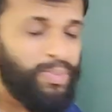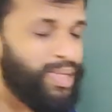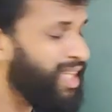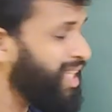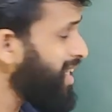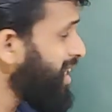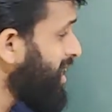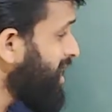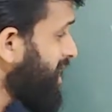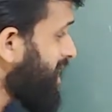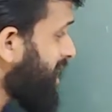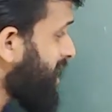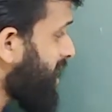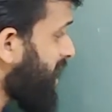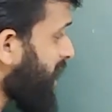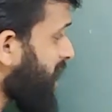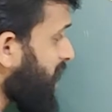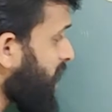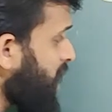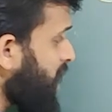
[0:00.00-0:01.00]
me that
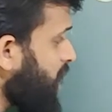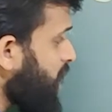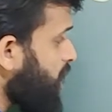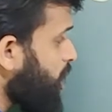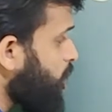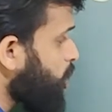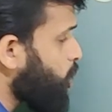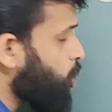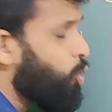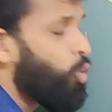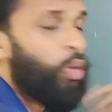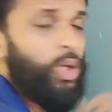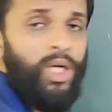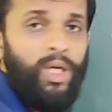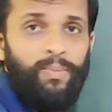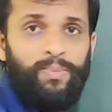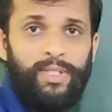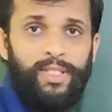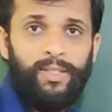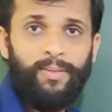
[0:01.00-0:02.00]
there are 2
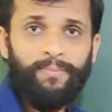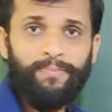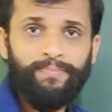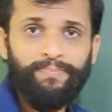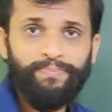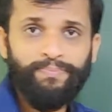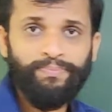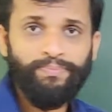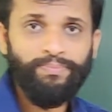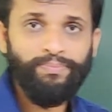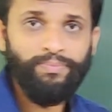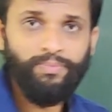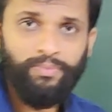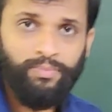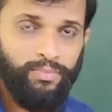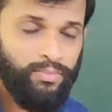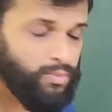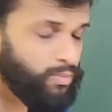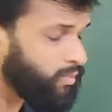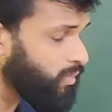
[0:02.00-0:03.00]
terms.
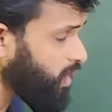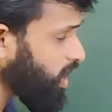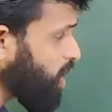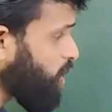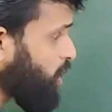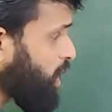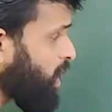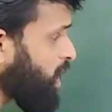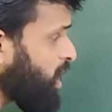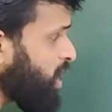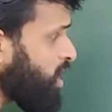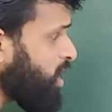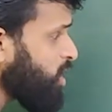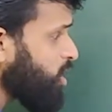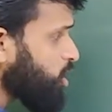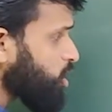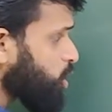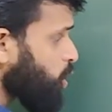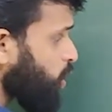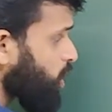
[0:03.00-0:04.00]
Okay,
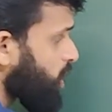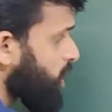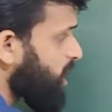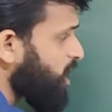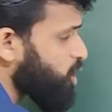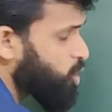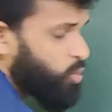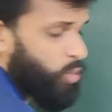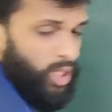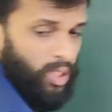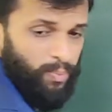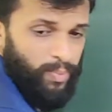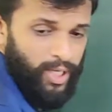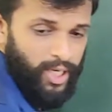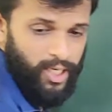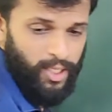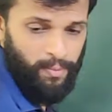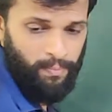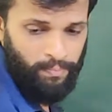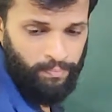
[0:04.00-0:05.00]
so this will
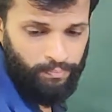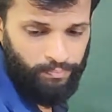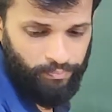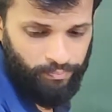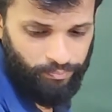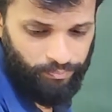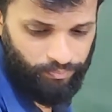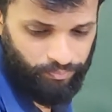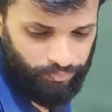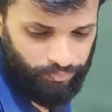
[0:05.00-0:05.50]
become